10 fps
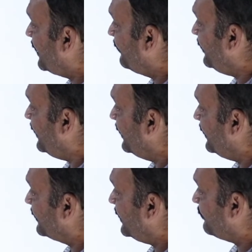away,
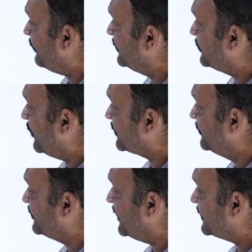right, from this
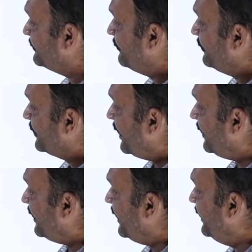positive charge
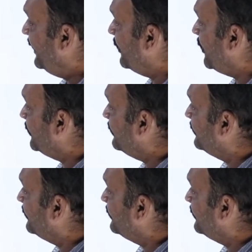and ending on